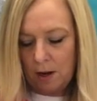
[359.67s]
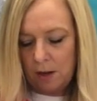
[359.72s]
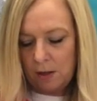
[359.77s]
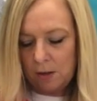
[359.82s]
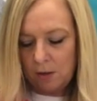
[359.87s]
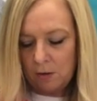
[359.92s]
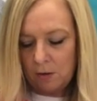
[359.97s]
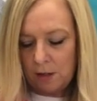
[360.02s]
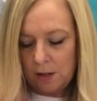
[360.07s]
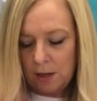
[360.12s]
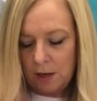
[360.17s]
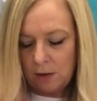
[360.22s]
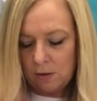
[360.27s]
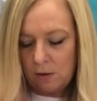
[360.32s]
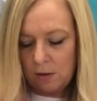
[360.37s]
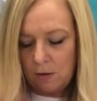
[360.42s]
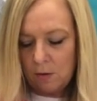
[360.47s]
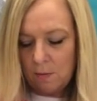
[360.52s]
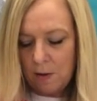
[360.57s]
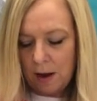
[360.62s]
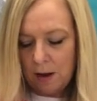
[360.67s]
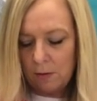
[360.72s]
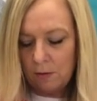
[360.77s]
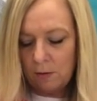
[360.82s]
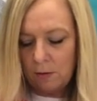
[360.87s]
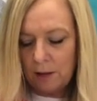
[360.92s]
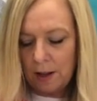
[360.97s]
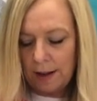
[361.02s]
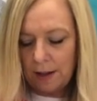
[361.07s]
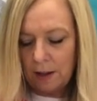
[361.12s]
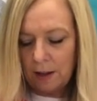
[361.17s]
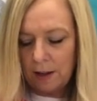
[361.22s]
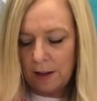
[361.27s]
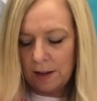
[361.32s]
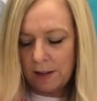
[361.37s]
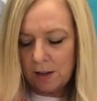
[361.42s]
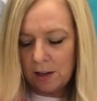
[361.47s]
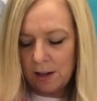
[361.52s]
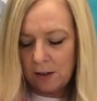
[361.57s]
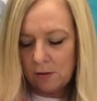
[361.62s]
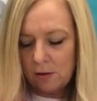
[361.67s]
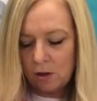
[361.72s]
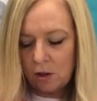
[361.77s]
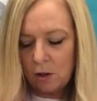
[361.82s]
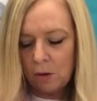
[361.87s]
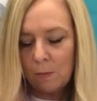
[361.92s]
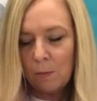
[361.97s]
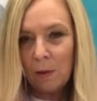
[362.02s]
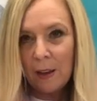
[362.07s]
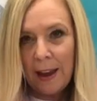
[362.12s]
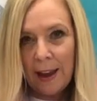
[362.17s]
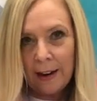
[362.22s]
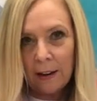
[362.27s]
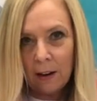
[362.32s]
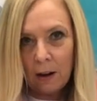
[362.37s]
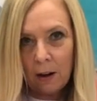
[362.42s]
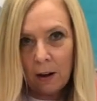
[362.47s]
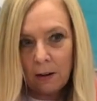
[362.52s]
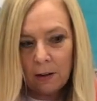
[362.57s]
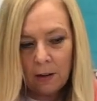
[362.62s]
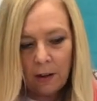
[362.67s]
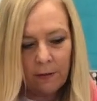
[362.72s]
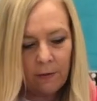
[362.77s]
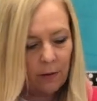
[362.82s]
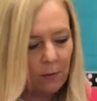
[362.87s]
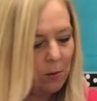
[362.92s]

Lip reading: So it tells you about, like, it tells you your black hardcover